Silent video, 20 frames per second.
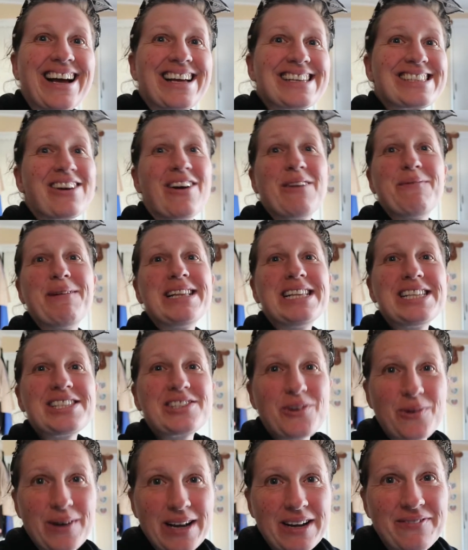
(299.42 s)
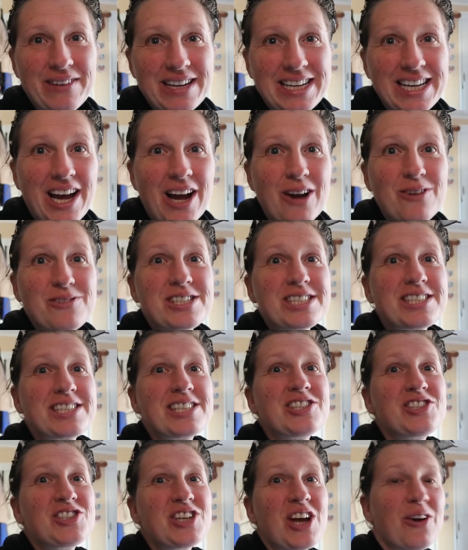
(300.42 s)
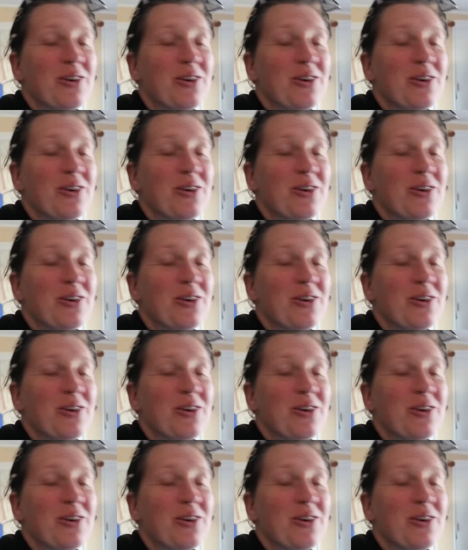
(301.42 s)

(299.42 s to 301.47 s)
So I made this quick video just to show